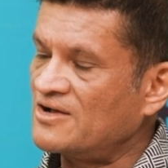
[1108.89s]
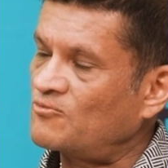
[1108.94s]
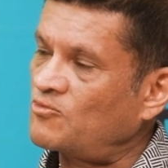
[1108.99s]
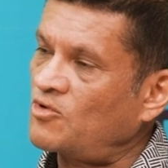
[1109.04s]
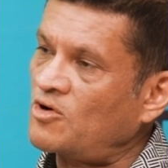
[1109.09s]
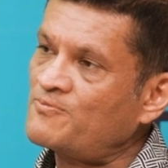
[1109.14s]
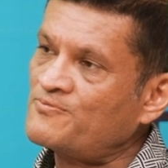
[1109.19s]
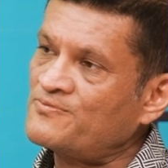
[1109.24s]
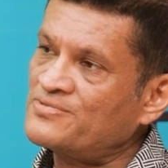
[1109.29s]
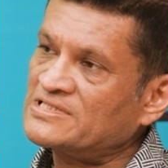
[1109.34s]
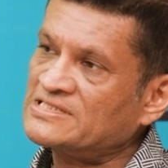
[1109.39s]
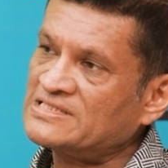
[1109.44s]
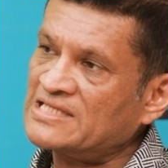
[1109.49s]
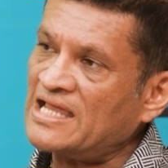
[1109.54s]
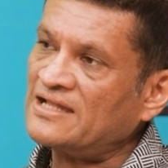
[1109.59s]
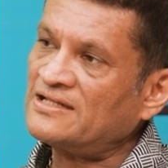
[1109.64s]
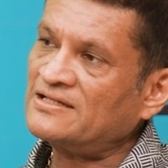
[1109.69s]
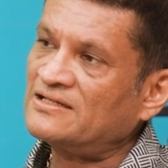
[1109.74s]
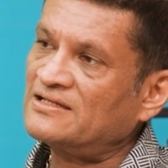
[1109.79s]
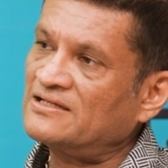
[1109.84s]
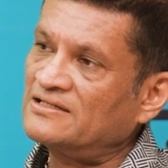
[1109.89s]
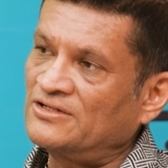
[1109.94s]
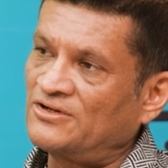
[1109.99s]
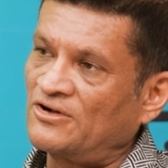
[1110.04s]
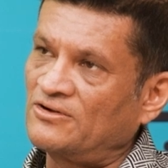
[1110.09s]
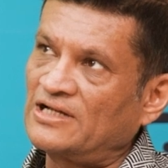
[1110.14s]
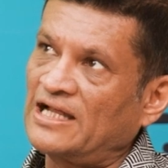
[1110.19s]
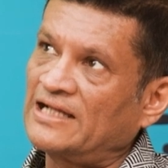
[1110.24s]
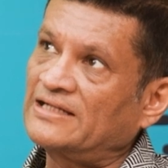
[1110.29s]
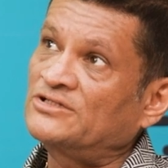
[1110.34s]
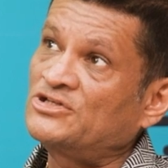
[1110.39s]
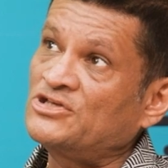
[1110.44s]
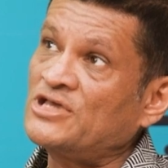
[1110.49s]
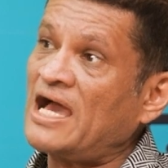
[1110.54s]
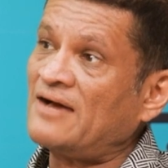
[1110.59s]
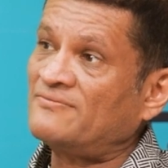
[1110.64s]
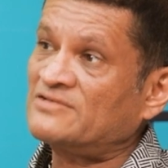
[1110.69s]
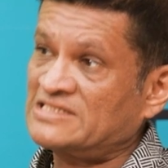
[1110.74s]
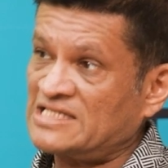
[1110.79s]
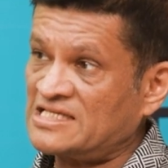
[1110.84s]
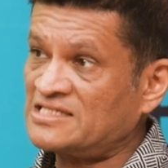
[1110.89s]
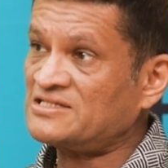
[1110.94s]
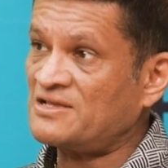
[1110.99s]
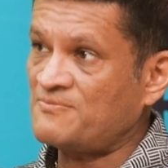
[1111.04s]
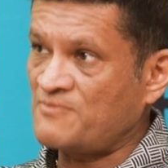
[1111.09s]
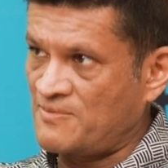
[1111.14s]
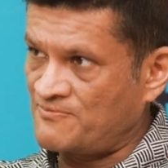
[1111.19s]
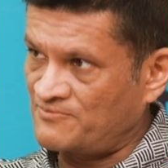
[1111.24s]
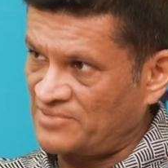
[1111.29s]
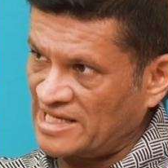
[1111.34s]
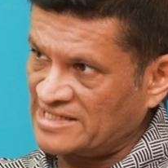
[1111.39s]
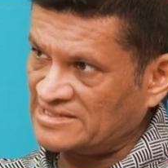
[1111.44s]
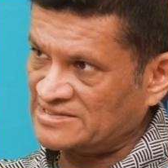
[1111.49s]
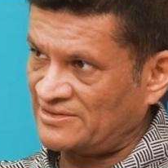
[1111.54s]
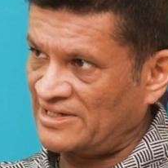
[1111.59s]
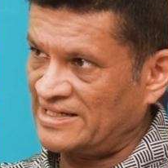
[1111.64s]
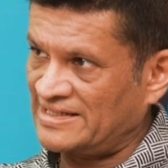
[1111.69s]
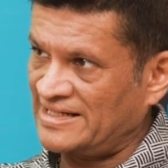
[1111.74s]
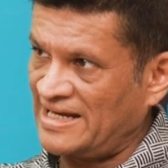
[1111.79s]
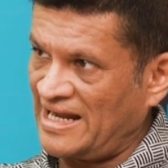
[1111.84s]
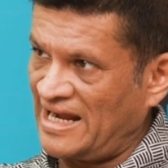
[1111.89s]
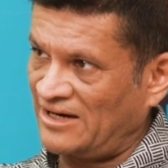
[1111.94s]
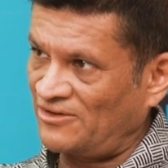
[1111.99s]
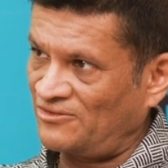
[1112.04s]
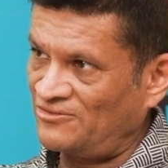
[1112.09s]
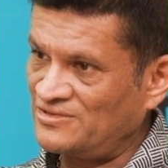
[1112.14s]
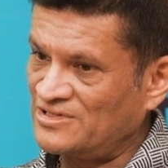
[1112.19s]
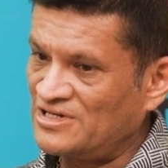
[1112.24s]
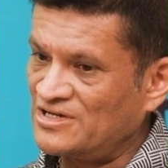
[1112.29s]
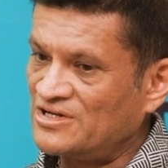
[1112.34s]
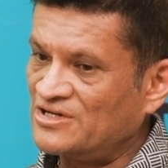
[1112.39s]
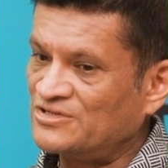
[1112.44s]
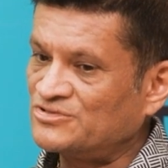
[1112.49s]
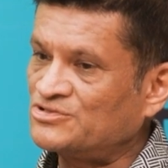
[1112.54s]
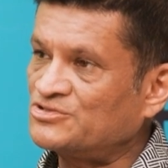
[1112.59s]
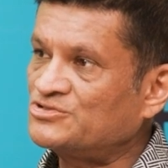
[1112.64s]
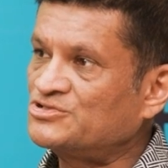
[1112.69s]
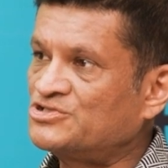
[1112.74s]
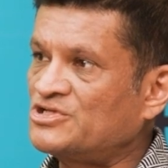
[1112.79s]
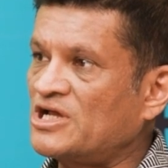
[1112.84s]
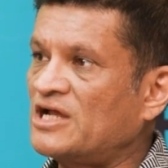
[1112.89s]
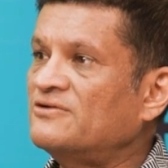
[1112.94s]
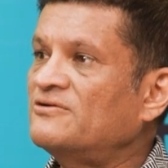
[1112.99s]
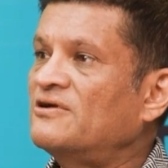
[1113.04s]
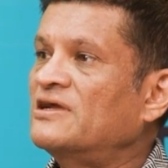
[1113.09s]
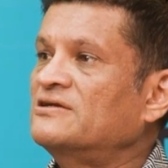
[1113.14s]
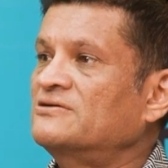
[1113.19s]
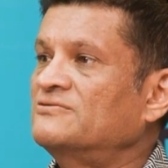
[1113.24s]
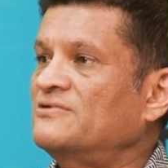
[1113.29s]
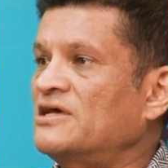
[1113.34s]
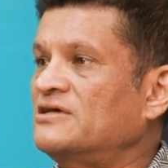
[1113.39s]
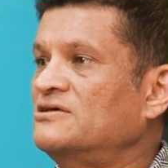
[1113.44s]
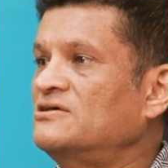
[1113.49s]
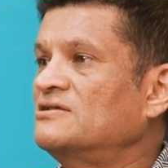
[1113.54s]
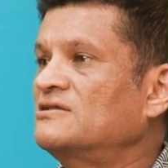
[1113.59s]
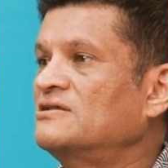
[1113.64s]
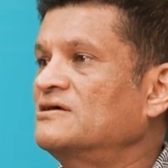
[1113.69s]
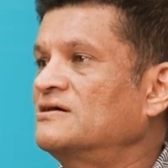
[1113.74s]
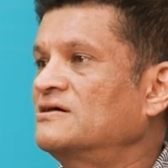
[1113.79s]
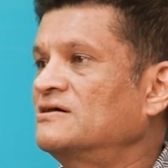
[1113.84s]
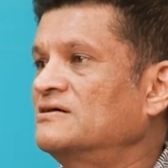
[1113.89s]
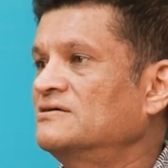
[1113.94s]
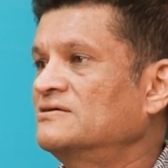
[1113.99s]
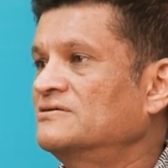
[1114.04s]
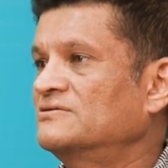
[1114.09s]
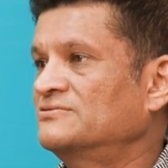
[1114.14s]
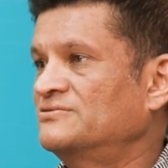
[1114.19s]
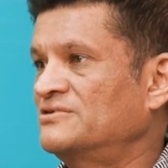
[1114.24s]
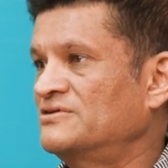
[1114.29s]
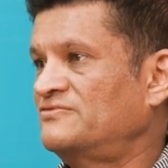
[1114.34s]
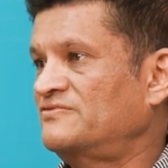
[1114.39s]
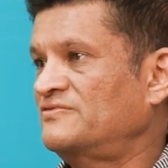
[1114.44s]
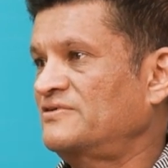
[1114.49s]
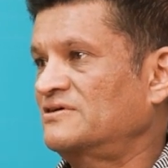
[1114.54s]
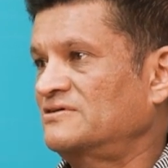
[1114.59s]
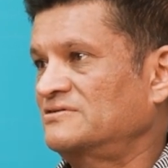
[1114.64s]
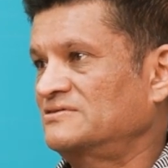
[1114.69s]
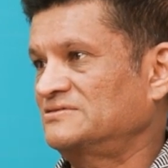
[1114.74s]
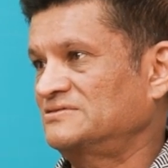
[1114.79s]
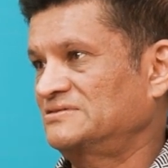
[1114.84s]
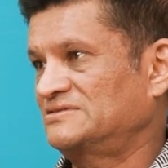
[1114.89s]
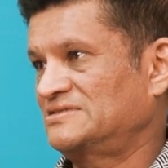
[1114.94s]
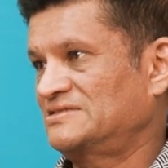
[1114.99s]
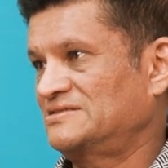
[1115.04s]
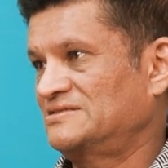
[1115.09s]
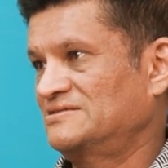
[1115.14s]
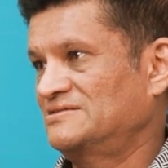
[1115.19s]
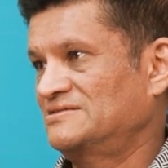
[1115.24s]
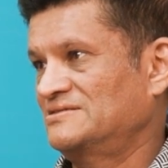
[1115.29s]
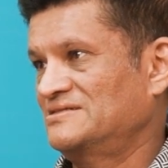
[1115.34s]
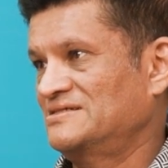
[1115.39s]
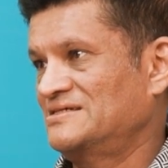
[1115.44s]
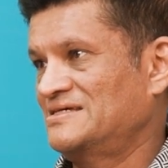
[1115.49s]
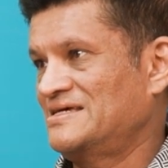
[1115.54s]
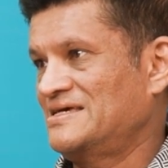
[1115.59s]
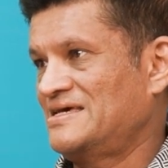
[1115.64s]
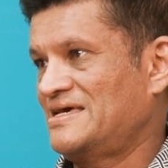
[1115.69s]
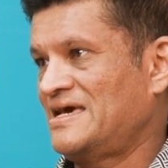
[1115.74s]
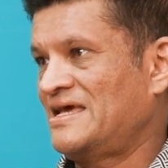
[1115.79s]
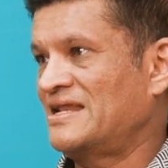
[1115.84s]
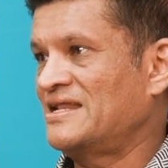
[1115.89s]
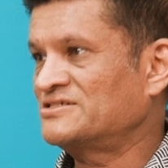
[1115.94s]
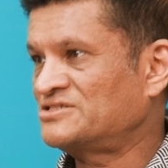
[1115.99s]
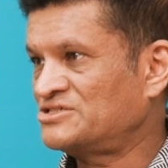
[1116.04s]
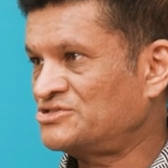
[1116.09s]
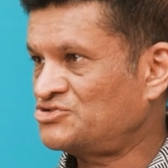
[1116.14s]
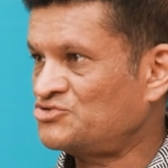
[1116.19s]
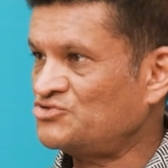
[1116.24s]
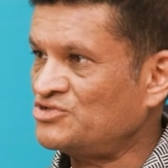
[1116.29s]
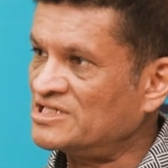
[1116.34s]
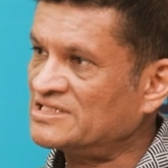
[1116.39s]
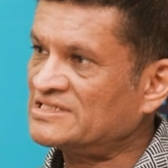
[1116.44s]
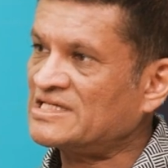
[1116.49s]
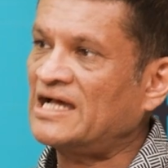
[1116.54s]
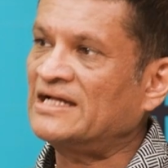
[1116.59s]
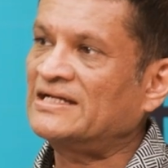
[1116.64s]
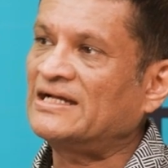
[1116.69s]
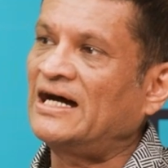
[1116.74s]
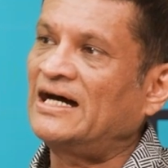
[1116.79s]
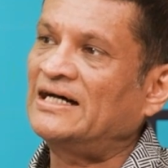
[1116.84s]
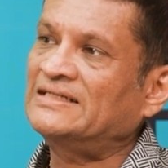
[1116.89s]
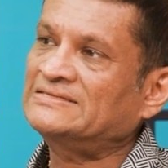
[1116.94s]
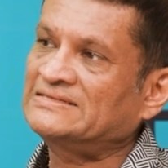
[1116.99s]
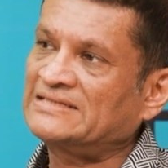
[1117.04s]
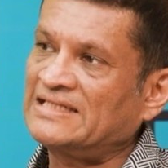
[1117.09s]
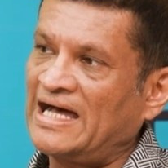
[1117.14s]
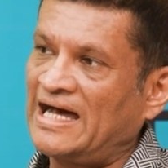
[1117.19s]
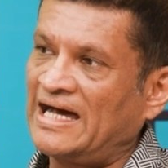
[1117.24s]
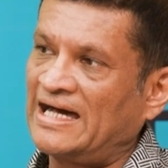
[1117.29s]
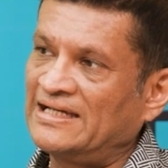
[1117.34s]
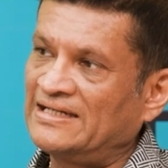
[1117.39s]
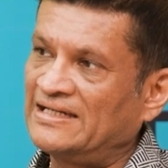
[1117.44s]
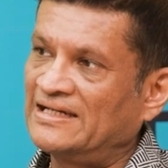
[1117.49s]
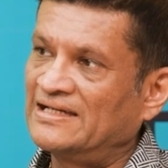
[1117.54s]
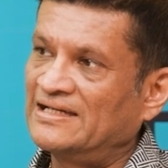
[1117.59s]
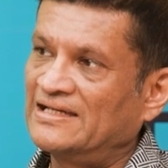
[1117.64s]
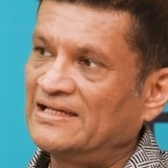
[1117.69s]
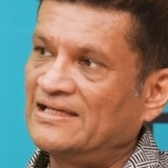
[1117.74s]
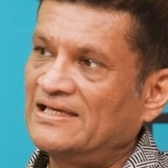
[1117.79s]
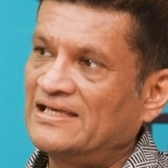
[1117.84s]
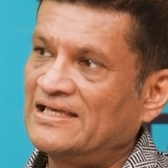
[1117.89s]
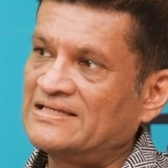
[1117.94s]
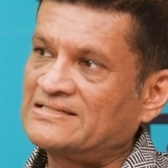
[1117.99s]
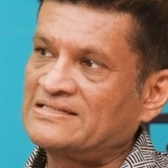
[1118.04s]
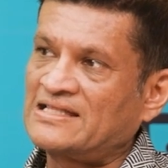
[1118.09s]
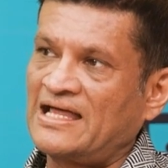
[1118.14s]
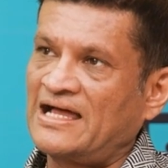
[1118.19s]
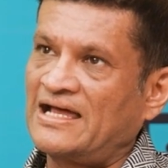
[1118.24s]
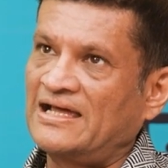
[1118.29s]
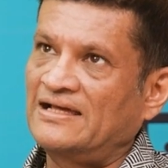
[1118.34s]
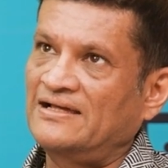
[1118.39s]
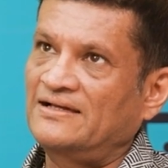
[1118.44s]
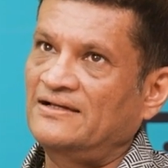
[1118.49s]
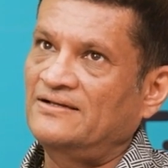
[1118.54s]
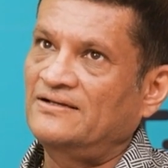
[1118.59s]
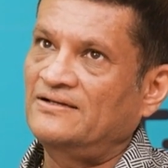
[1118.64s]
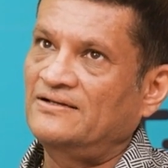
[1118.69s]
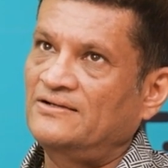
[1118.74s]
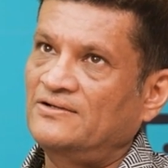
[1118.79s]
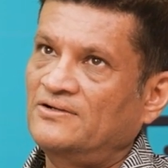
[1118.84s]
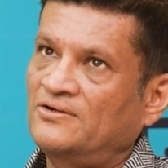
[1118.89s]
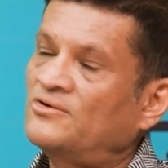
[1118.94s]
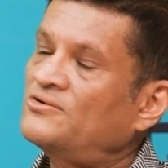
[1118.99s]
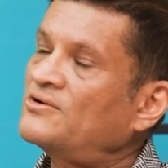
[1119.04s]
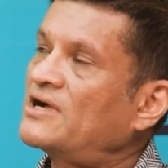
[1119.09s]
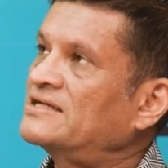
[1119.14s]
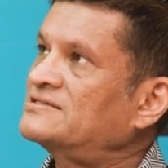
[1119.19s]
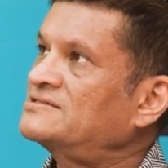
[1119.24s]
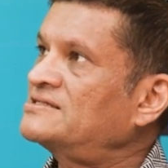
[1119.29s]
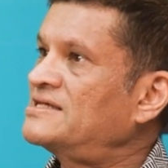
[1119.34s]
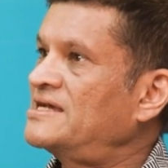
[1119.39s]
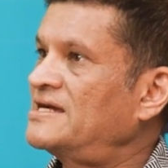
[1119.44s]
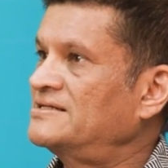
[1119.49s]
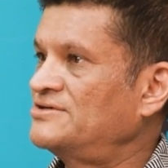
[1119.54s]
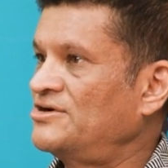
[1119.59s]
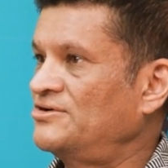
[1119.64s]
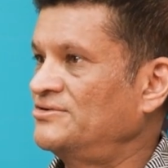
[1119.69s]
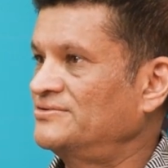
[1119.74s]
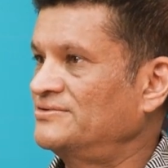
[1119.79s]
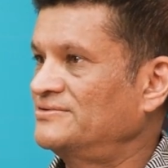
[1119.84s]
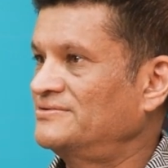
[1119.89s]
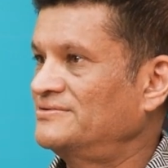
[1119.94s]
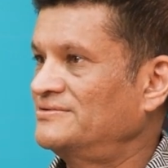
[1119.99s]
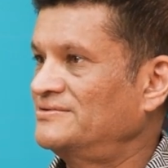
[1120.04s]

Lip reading: What percent, do you have a system in place right now to generate regular referrals? And as soon as I'd asked that, it's like, oh, actually I don't.